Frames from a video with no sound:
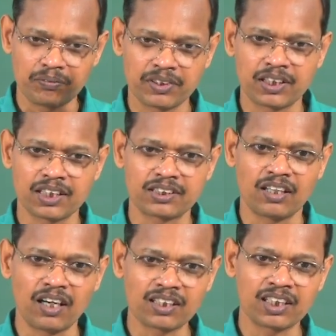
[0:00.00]
It has
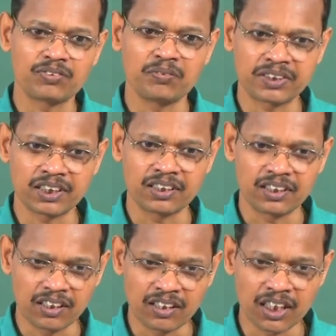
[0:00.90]
all the information
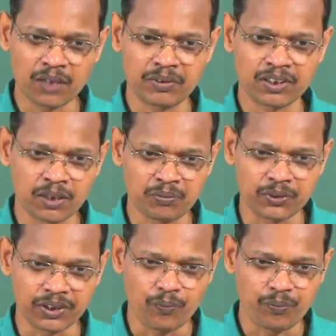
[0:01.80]
regarding a particular
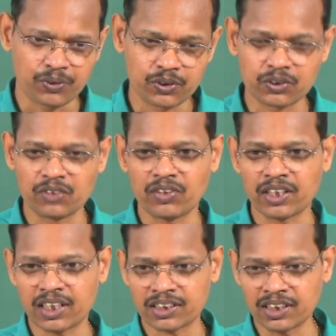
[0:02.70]
protein. So if you are
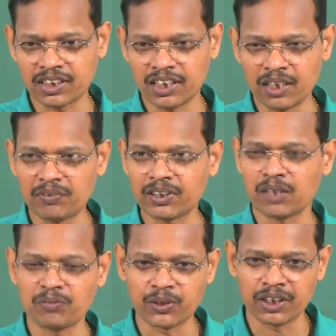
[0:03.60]
interested in any
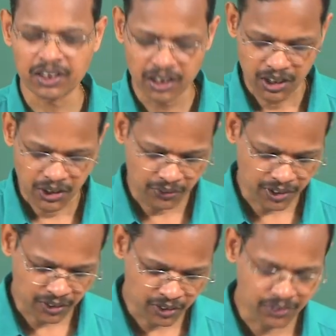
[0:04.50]
particular protein, you
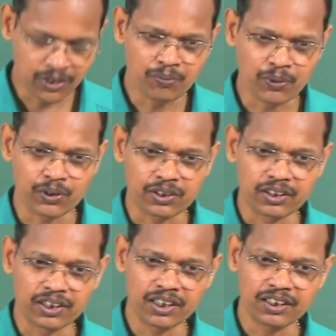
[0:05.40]
can go to UniProt,
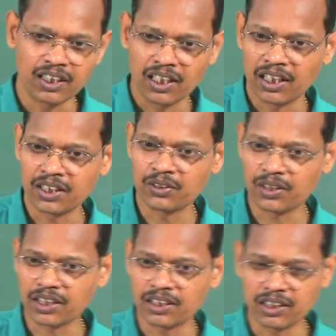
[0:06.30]
right, and you
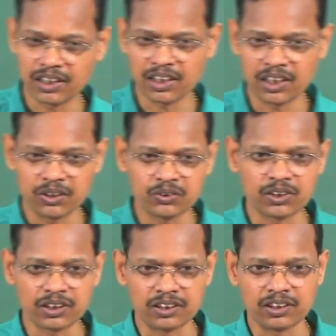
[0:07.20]
can
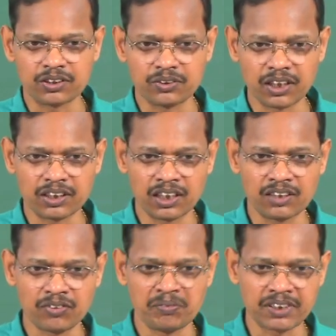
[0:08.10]
use it to get the
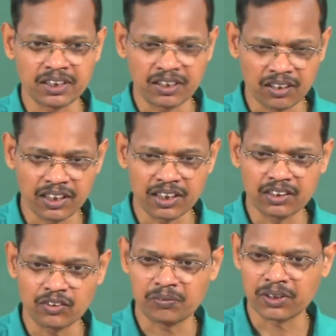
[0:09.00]
information
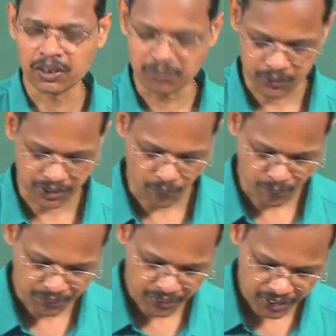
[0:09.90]
regarding your particular protein.
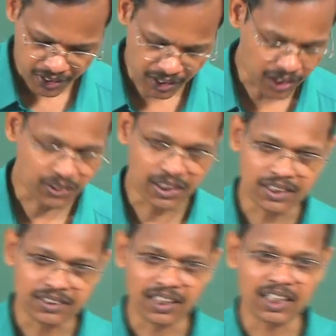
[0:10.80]
Right. Also it
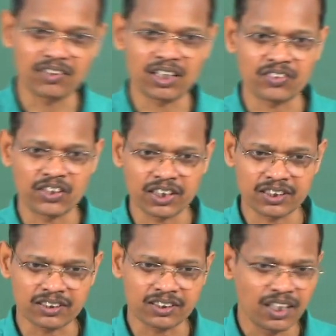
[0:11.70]
has high level of
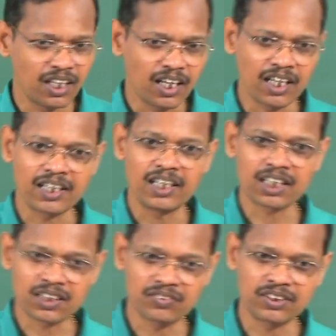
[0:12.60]
annotations and
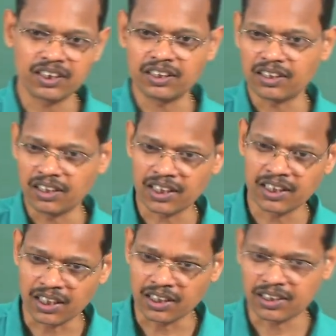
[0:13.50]
linked with the
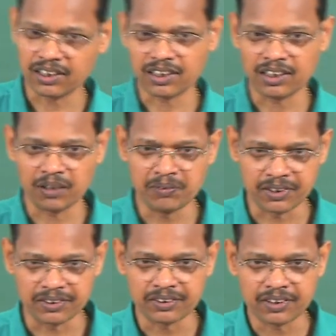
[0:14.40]
other
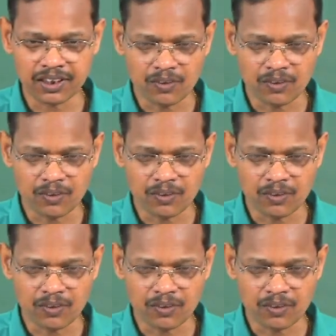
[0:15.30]
databases, right.